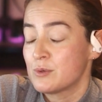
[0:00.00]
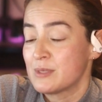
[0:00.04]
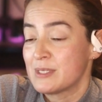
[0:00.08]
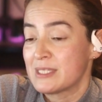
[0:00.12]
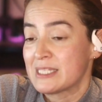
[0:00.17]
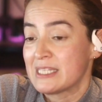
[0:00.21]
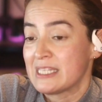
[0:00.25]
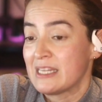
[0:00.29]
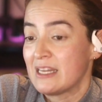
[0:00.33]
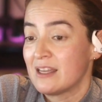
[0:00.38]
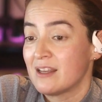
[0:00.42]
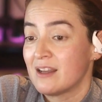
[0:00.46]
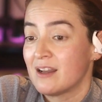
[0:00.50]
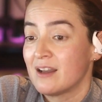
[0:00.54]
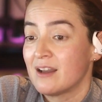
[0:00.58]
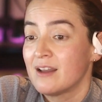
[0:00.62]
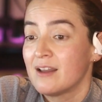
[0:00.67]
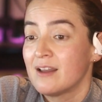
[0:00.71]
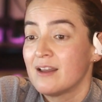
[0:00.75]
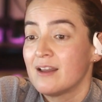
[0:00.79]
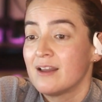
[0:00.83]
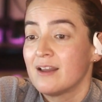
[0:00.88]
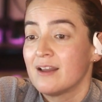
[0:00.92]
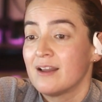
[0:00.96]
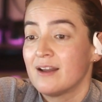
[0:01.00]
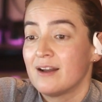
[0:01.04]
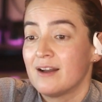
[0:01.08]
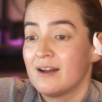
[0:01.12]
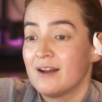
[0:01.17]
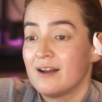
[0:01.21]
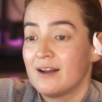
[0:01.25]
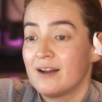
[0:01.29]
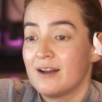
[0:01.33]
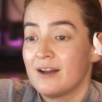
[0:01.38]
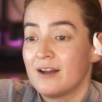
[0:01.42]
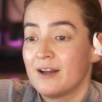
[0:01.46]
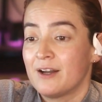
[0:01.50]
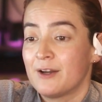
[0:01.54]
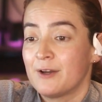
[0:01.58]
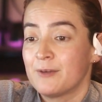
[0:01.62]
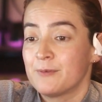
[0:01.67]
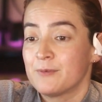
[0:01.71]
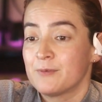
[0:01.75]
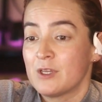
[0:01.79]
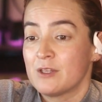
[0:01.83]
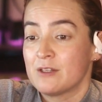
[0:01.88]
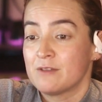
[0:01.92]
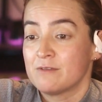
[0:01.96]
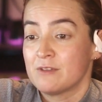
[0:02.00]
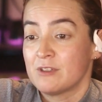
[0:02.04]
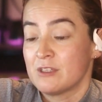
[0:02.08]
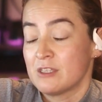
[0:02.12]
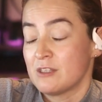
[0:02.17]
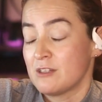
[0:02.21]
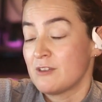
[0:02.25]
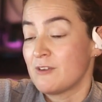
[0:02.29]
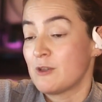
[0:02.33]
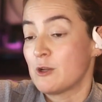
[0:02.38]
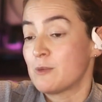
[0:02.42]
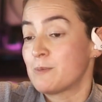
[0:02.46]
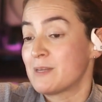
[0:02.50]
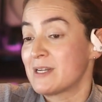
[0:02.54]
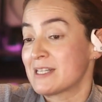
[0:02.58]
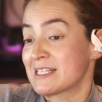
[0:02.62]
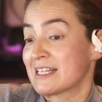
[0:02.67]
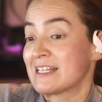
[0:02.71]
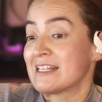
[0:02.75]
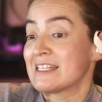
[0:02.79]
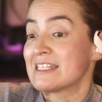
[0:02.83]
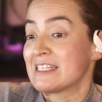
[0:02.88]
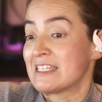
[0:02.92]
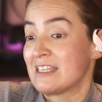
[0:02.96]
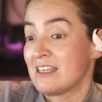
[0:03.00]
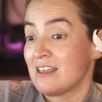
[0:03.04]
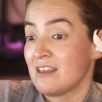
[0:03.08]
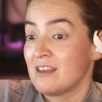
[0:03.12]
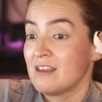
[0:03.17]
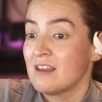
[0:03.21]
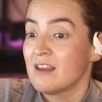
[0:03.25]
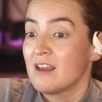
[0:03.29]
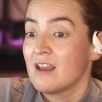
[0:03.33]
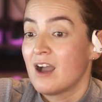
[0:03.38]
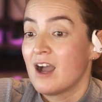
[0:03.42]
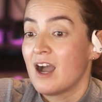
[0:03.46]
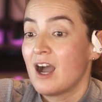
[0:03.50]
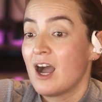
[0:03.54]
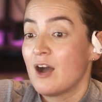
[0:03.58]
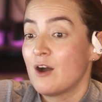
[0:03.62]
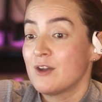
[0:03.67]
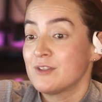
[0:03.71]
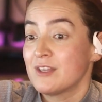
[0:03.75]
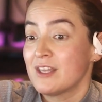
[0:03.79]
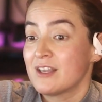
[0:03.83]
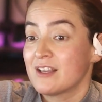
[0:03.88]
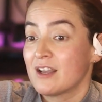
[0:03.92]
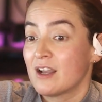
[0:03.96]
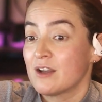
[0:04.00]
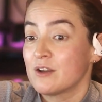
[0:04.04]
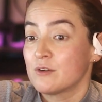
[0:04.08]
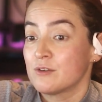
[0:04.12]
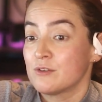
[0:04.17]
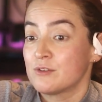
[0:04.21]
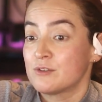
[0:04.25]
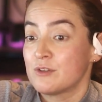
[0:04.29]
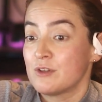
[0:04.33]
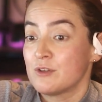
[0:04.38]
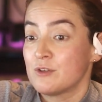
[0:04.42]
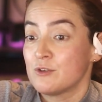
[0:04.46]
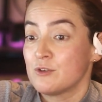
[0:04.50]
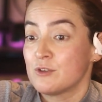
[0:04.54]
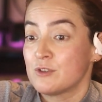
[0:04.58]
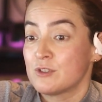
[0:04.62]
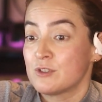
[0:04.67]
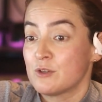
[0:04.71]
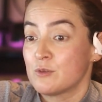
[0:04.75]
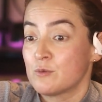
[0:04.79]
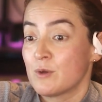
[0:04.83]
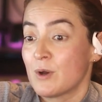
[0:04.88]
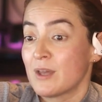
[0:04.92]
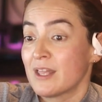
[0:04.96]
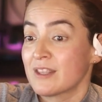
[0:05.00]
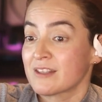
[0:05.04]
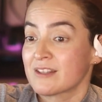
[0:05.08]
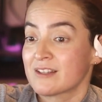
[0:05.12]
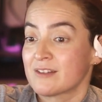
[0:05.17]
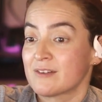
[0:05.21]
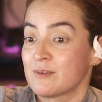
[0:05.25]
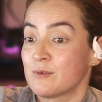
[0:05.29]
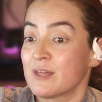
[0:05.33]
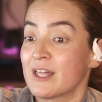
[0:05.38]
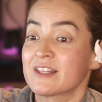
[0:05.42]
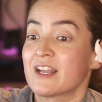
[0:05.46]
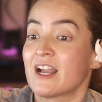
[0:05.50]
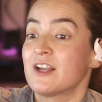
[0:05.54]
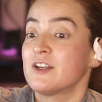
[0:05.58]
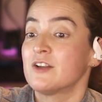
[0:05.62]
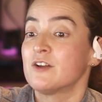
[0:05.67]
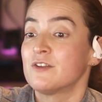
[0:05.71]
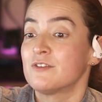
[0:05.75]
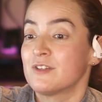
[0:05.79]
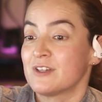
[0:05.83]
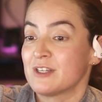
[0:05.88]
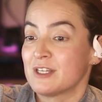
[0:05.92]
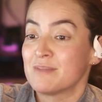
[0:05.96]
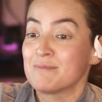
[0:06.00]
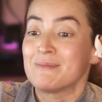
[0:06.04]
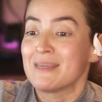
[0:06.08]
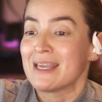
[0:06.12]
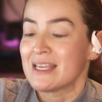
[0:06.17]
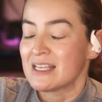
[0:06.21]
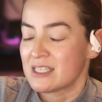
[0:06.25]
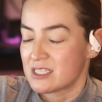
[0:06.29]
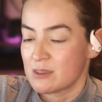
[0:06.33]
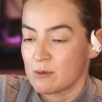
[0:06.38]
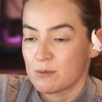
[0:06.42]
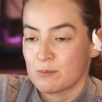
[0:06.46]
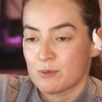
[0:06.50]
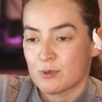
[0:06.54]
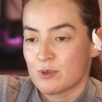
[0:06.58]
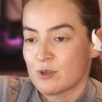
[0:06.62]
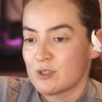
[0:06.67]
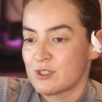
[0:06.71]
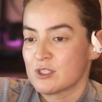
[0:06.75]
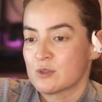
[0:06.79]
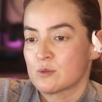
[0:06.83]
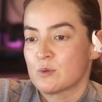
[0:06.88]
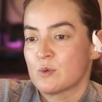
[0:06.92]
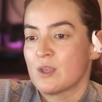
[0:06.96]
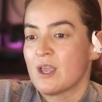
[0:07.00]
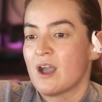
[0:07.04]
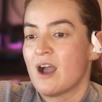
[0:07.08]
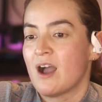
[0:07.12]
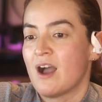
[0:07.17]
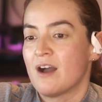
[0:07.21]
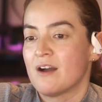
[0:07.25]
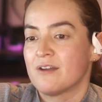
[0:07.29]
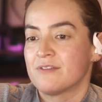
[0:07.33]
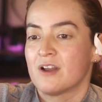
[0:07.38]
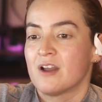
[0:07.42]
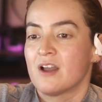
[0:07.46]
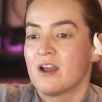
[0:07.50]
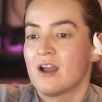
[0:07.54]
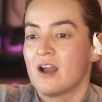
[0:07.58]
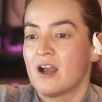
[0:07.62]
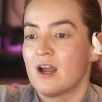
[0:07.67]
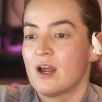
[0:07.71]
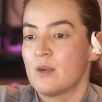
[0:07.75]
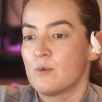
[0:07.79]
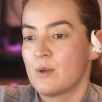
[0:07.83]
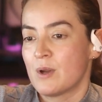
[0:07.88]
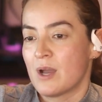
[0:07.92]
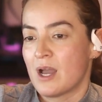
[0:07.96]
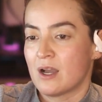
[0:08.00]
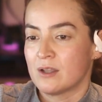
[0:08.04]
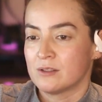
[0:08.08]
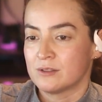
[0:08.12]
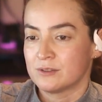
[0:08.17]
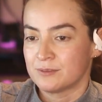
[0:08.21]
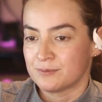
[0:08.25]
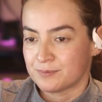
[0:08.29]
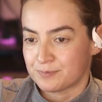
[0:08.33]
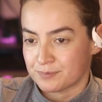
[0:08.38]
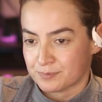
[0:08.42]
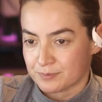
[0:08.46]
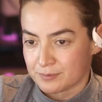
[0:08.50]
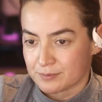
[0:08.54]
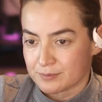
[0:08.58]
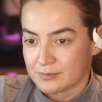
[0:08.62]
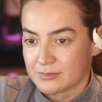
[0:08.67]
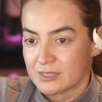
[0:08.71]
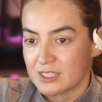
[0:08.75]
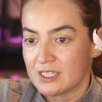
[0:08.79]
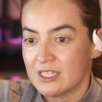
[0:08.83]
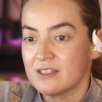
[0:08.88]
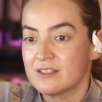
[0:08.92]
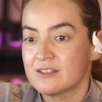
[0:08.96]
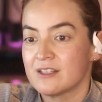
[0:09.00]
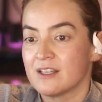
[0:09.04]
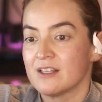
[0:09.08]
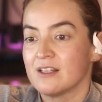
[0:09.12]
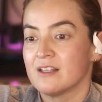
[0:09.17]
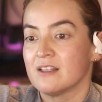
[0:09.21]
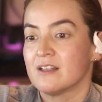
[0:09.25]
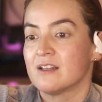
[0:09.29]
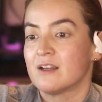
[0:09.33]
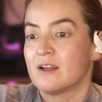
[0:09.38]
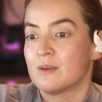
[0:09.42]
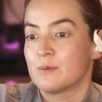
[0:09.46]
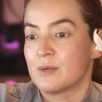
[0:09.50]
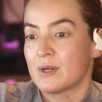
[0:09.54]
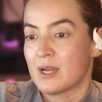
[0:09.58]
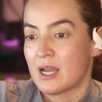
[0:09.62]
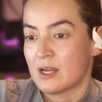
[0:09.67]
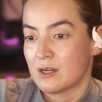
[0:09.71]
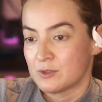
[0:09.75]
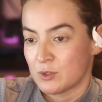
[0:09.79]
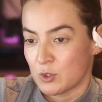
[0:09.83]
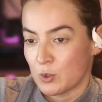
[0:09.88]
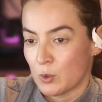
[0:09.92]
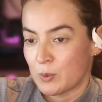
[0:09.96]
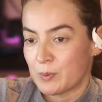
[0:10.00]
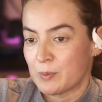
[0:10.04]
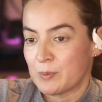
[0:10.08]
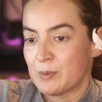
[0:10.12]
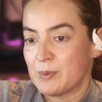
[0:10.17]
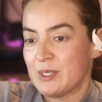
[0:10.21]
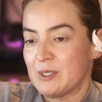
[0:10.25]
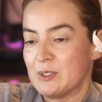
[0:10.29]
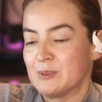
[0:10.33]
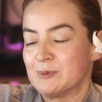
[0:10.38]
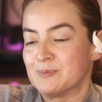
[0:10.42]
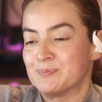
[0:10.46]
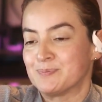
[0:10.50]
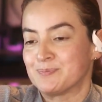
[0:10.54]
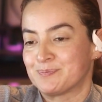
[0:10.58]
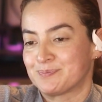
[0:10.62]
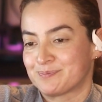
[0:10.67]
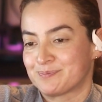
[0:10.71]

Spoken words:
Christina, and developers can see how they can contribute and what kind of amazing projects we have around Intel, around OpenVINO.